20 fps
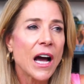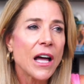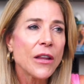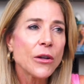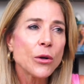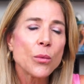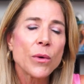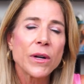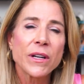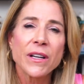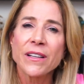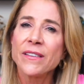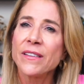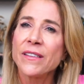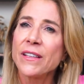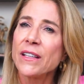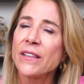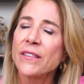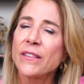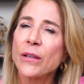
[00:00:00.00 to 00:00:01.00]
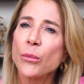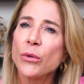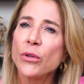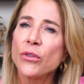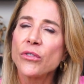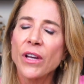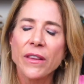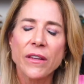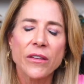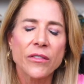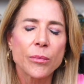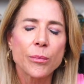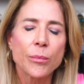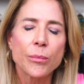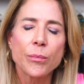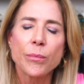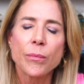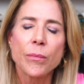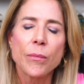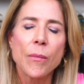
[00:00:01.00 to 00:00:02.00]
other one I see is someone who's got this
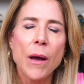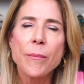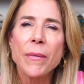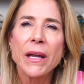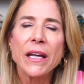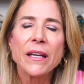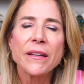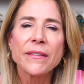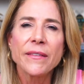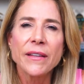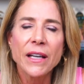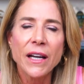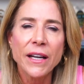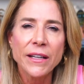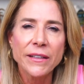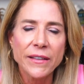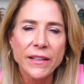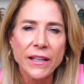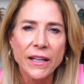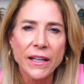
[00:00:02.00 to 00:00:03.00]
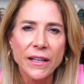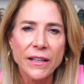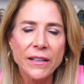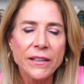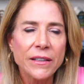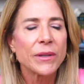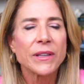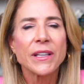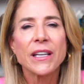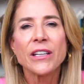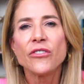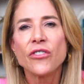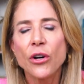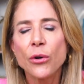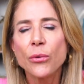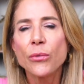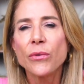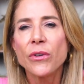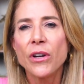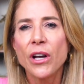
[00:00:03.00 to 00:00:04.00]
amazing idea, but they
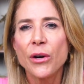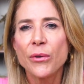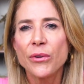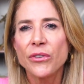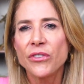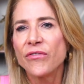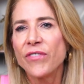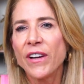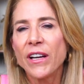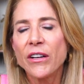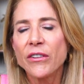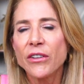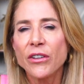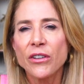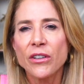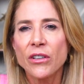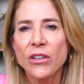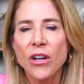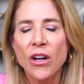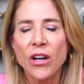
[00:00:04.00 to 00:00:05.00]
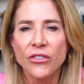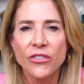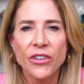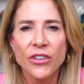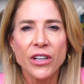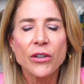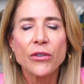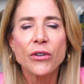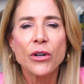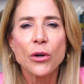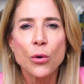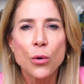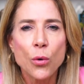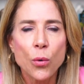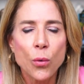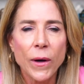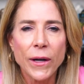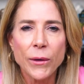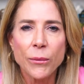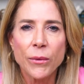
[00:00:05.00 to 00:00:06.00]
don't know, it's failure to launch. They don't know
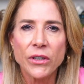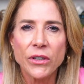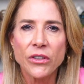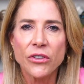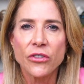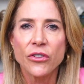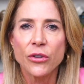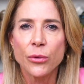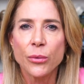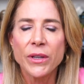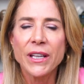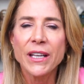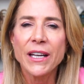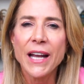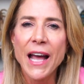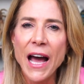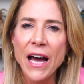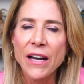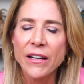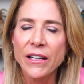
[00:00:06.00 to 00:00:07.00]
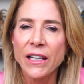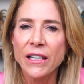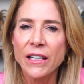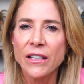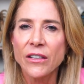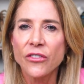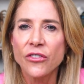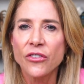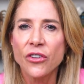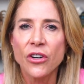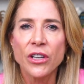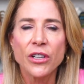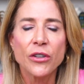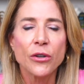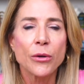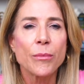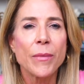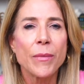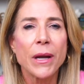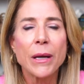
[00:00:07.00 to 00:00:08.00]
quite what to do with it, how to get it started,
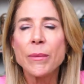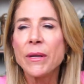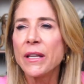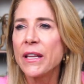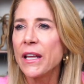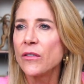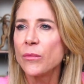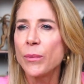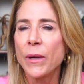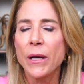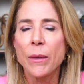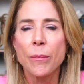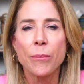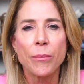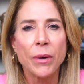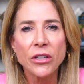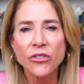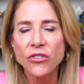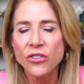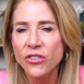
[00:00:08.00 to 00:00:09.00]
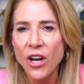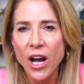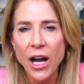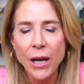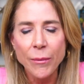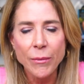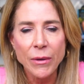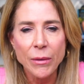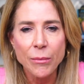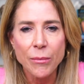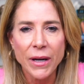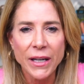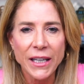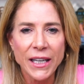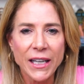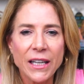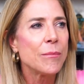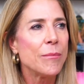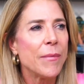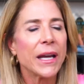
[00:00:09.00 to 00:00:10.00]
or maybe they spent a bunch of time and
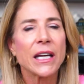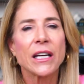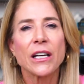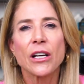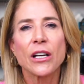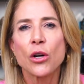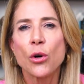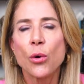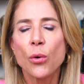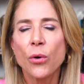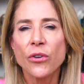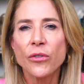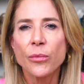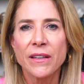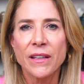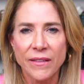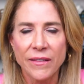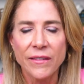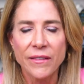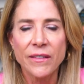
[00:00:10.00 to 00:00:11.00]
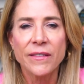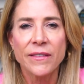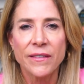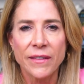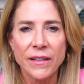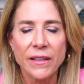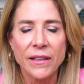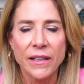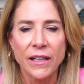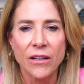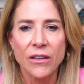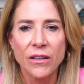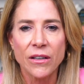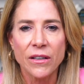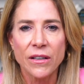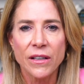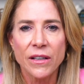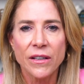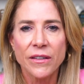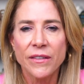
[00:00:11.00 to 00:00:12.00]
money making a course that's just sitting there
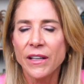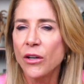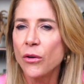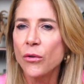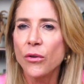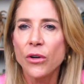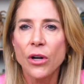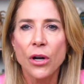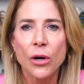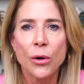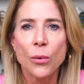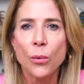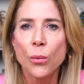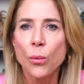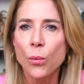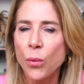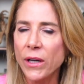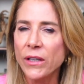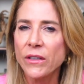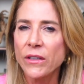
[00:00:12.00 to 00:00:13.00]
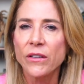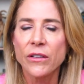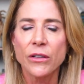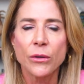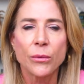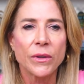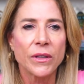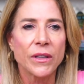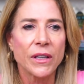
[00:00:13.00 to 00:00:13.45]
because they don't know what to do with